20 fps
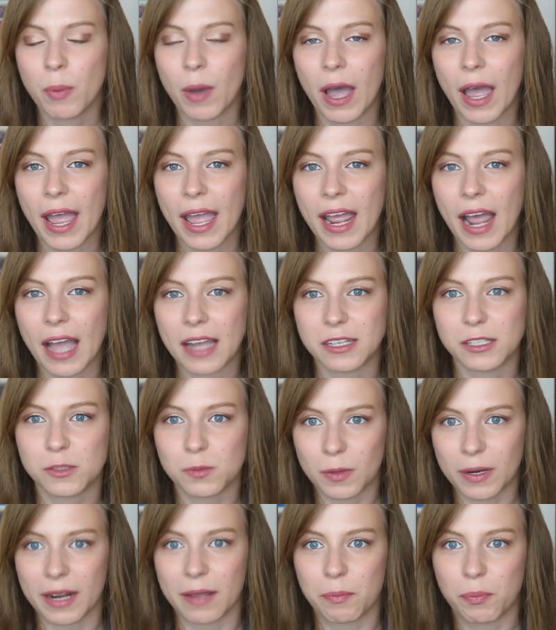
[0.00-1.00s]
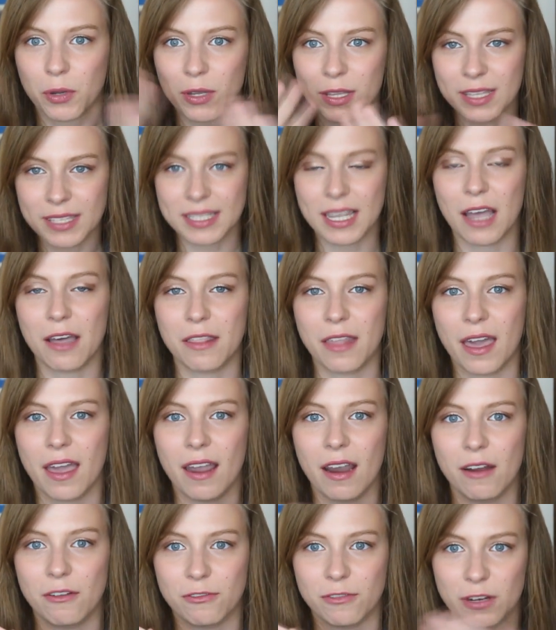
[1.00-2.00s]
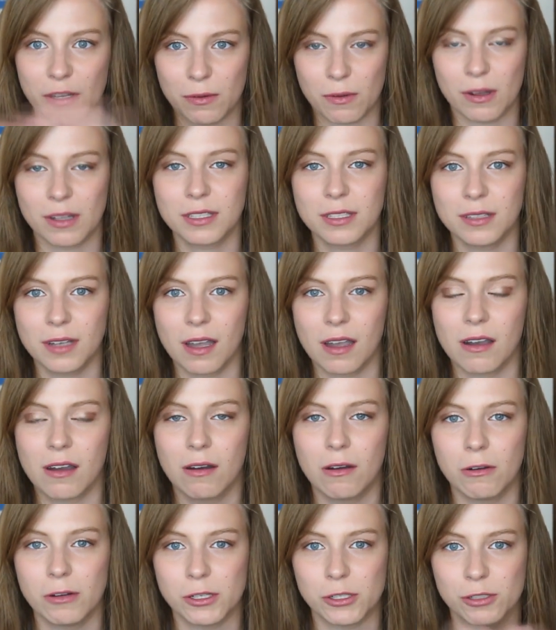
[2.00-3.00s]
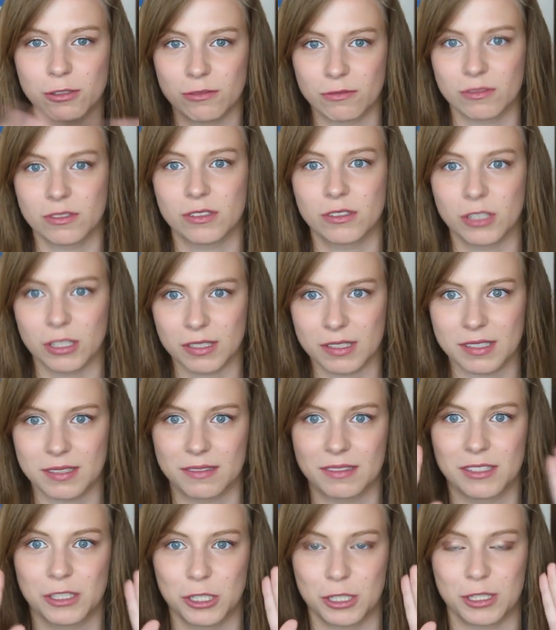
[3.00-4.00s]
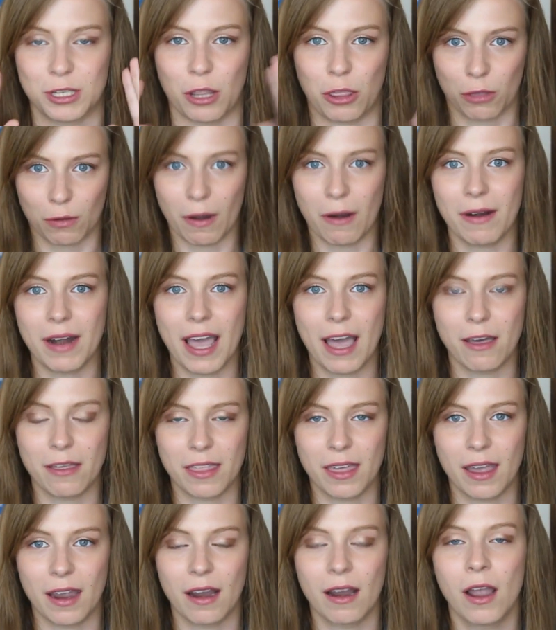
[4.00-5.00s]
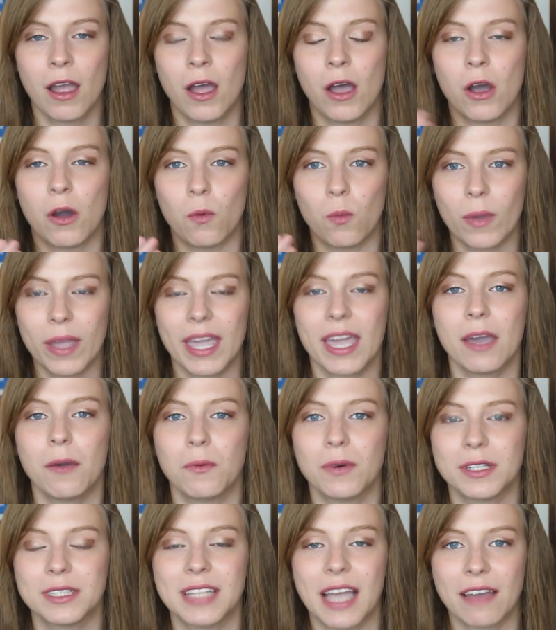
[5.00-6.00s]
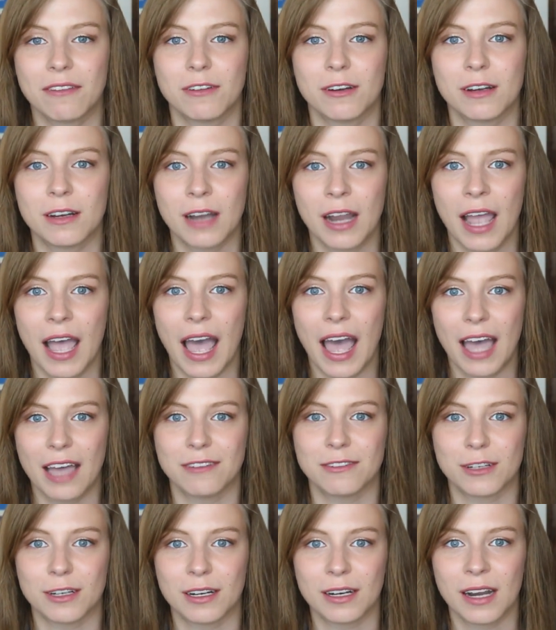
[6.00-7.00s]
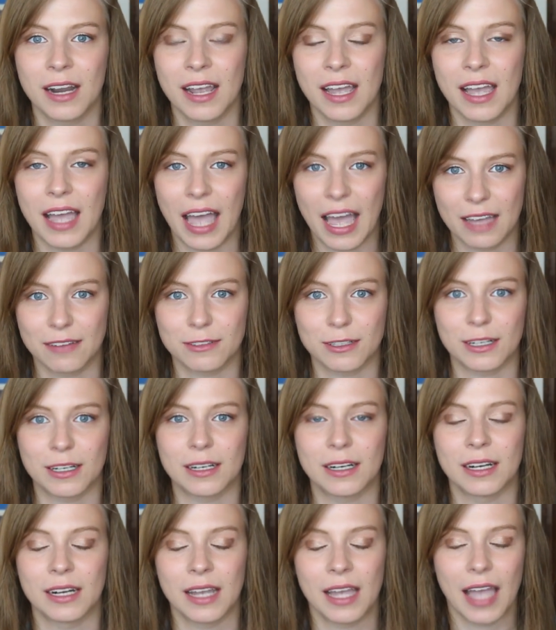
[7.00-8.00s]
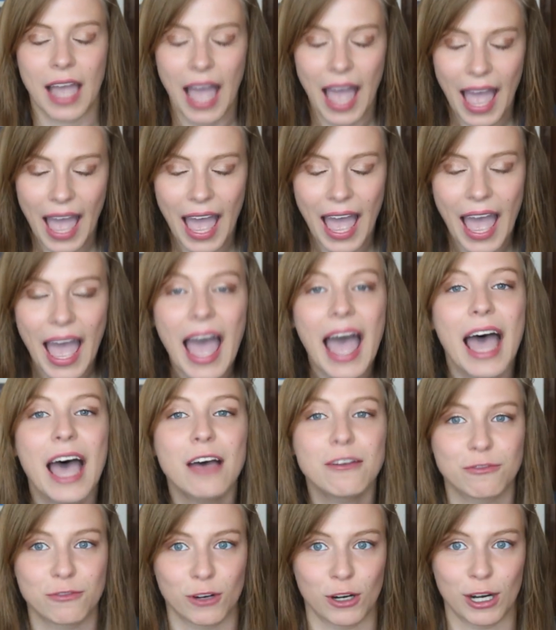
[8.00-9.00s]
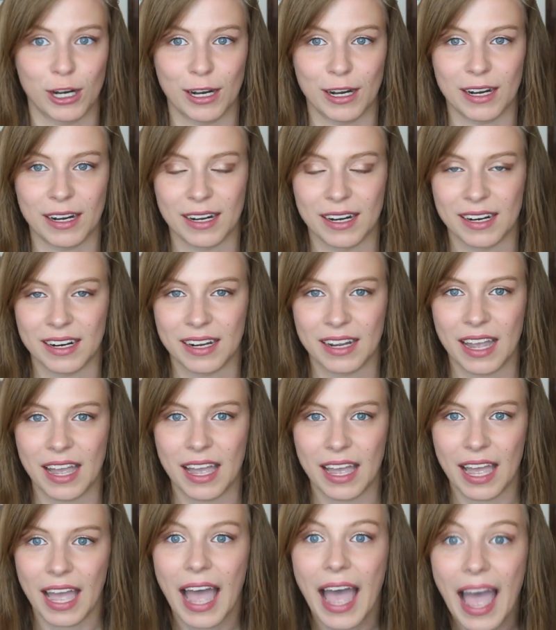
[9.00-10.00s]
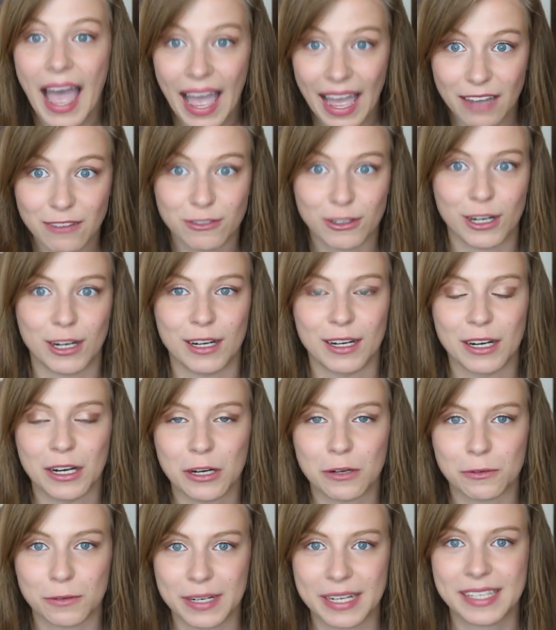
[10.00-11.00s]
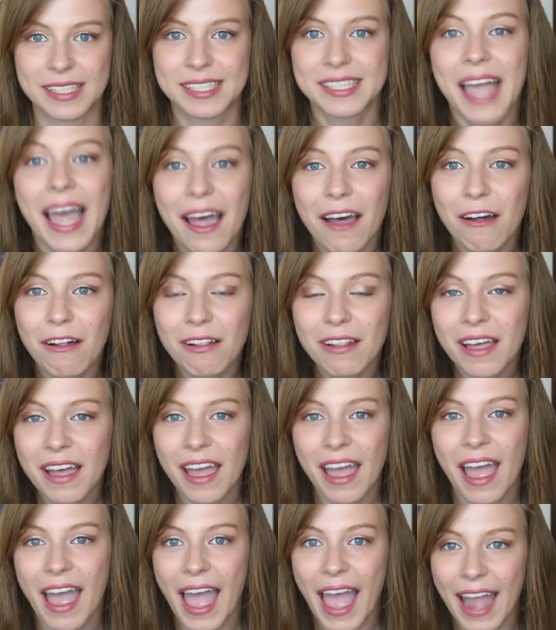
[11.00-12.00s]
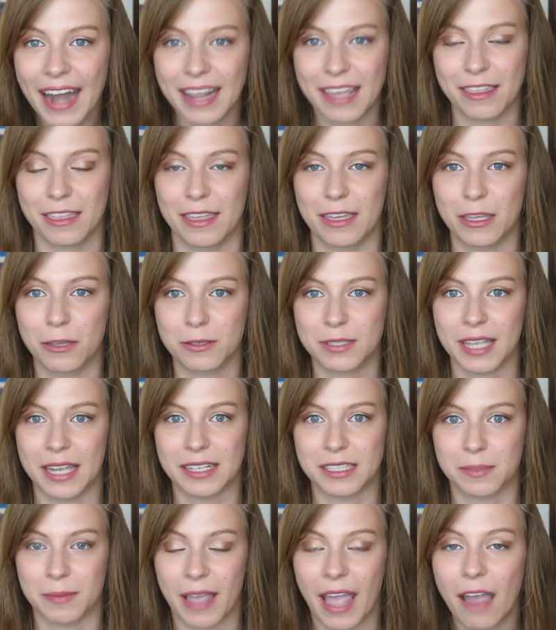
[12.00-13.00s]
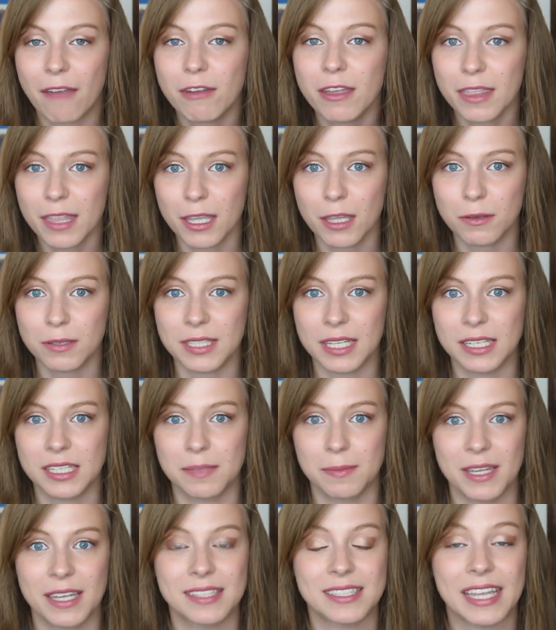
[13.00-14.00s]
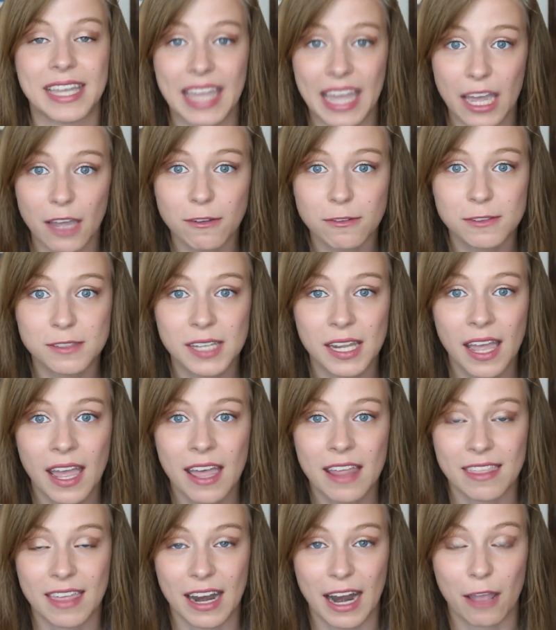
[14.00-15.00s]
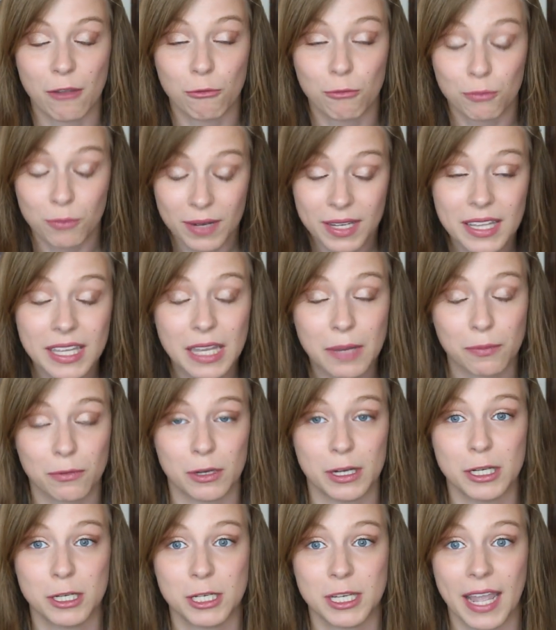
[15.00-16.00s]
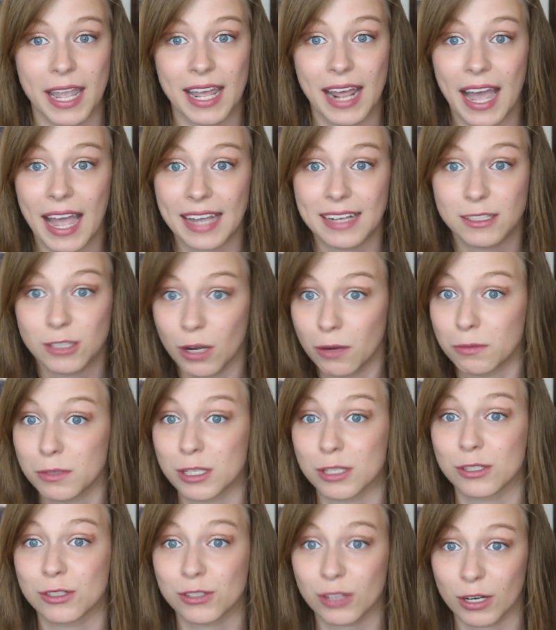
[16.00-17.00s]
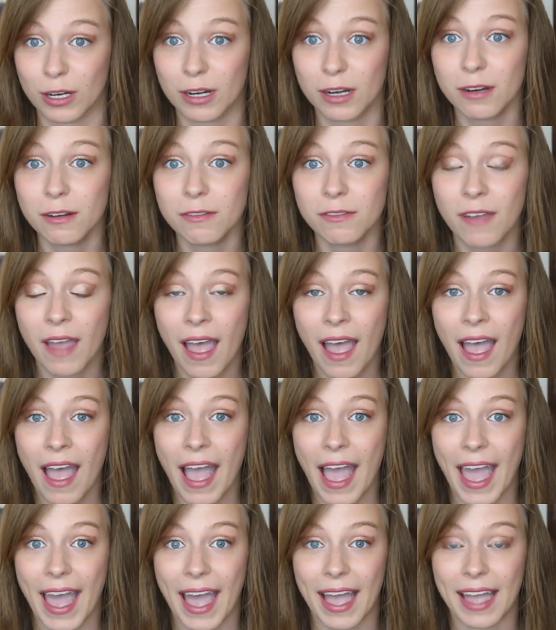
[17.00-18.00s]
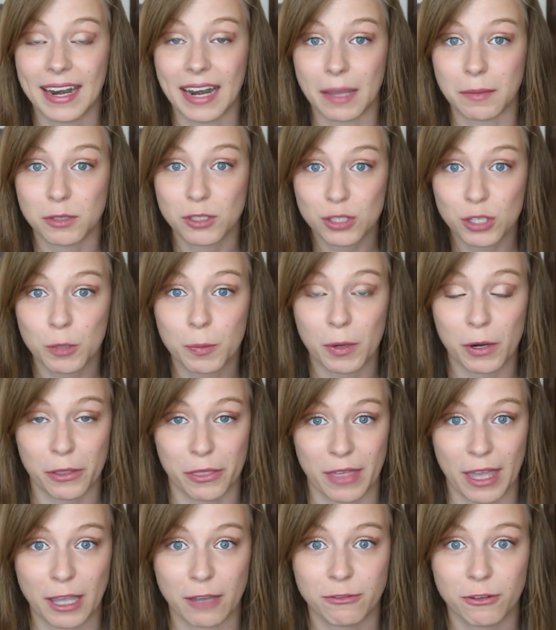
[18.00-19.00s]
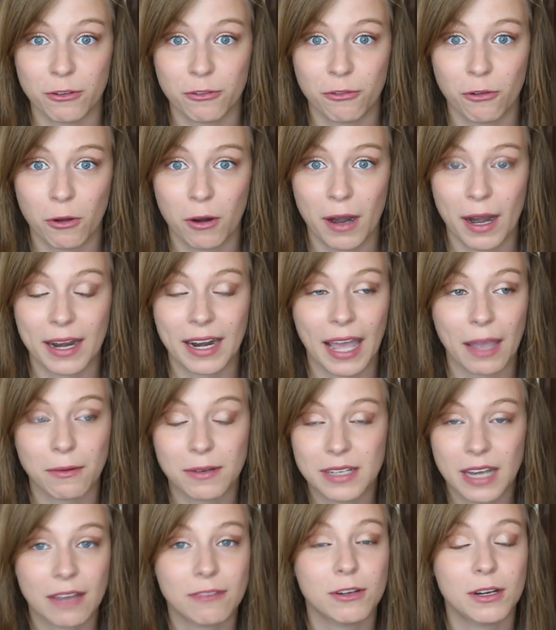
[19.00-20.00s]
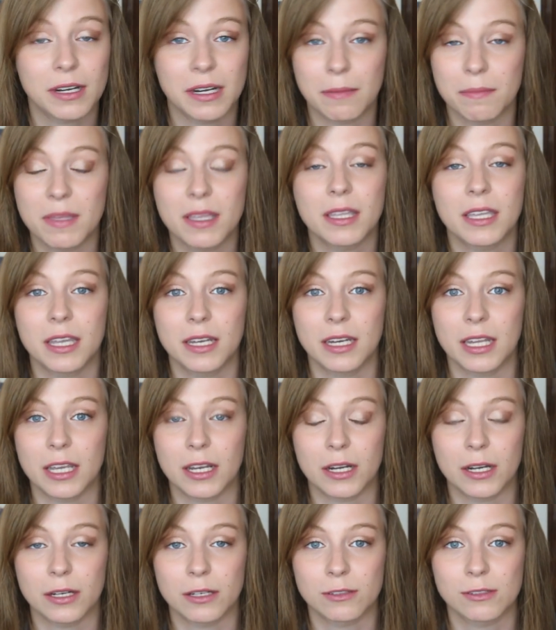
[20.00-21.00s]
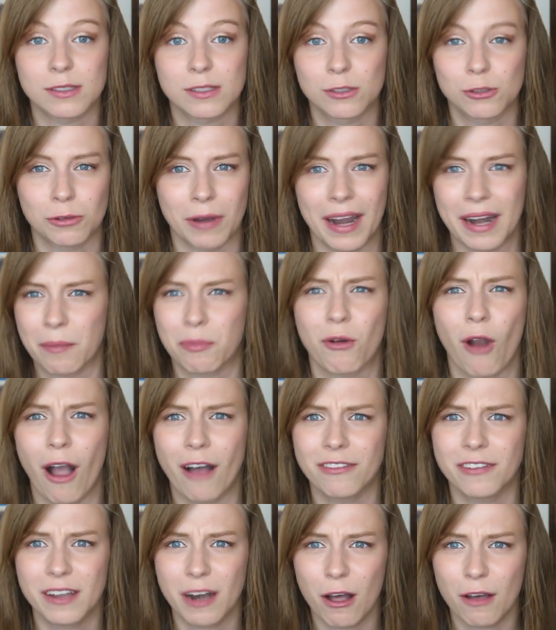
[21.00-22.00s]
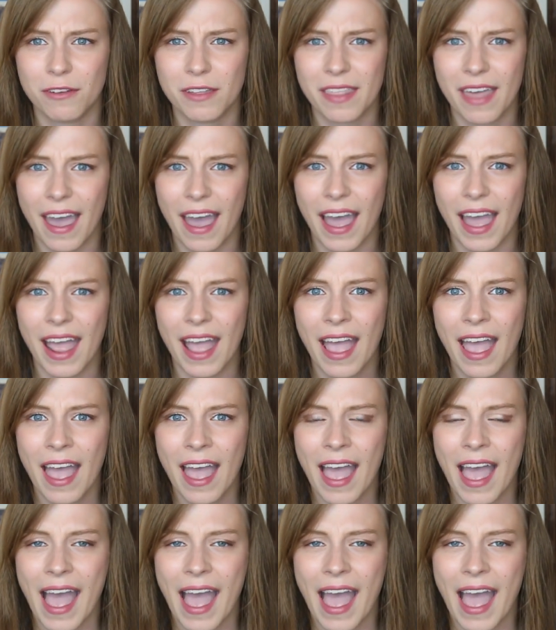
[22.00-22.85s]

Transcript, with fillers: But I just want to put this out there for you all to know, just to throw it out there. We will never, ever, ever, ever, ever resell anything you send to me. Everything you send to me is a gift that I really appreciate, I don't deserve, and I'm super thankful for, and I would never in a million years try to profit off of that.